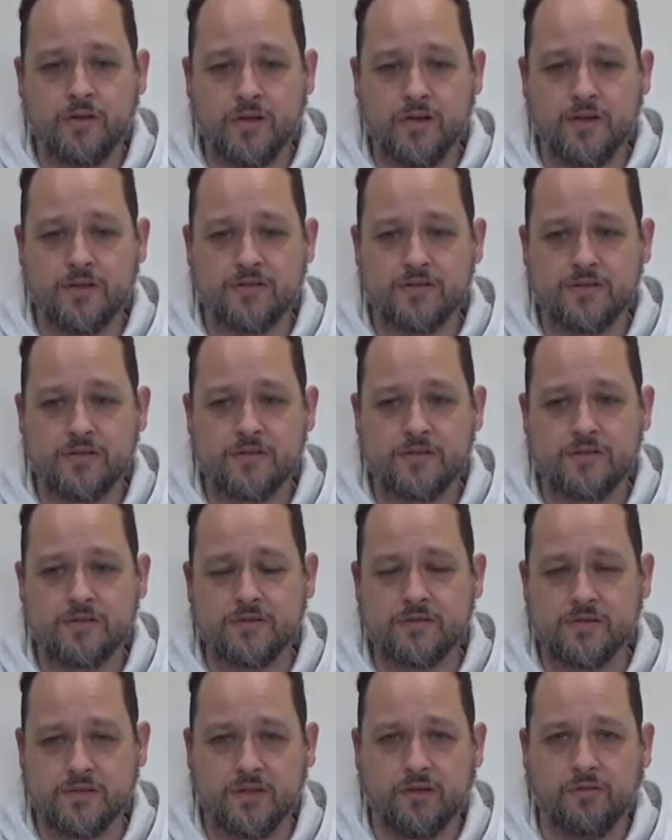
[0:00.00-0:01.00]
is
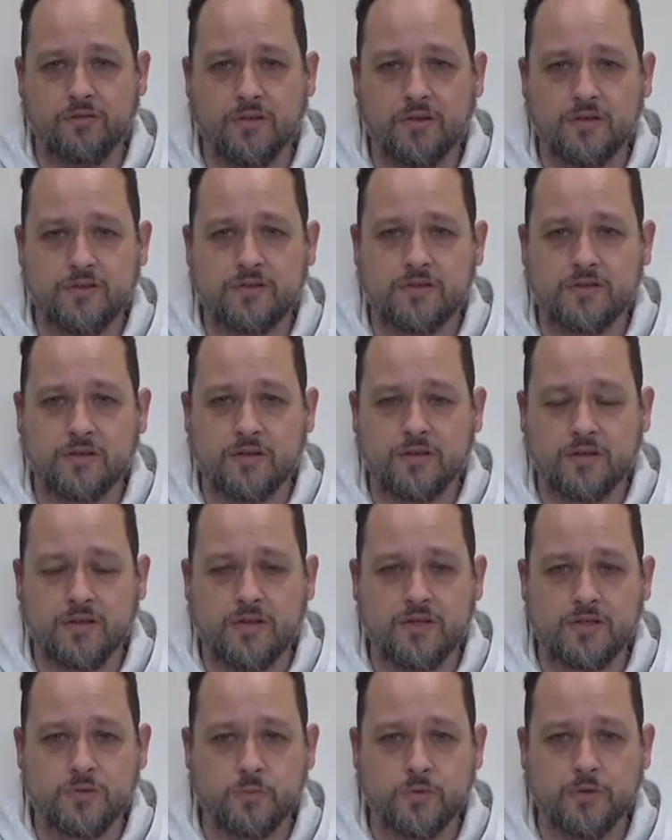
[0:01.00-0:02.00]
serious and
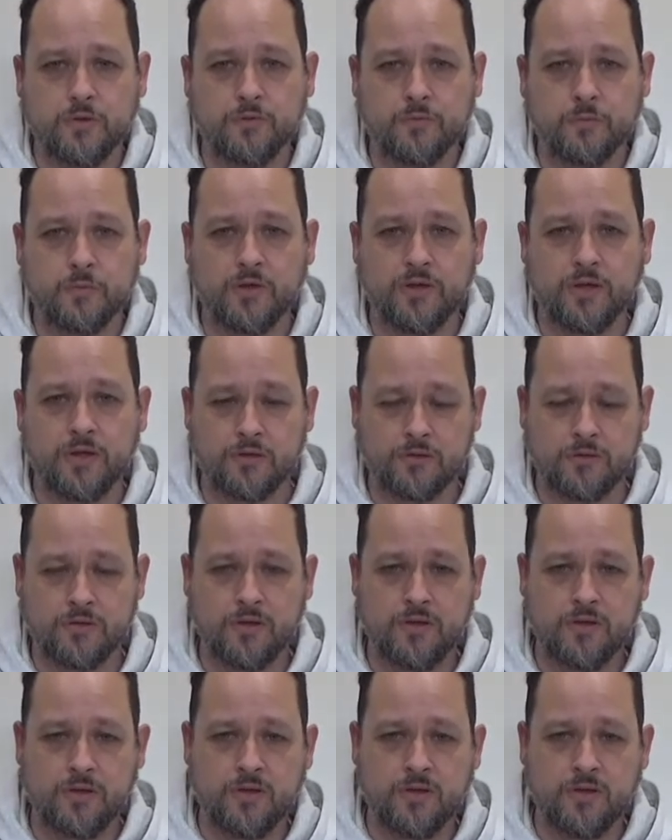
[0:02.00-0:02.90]
it is worthwhile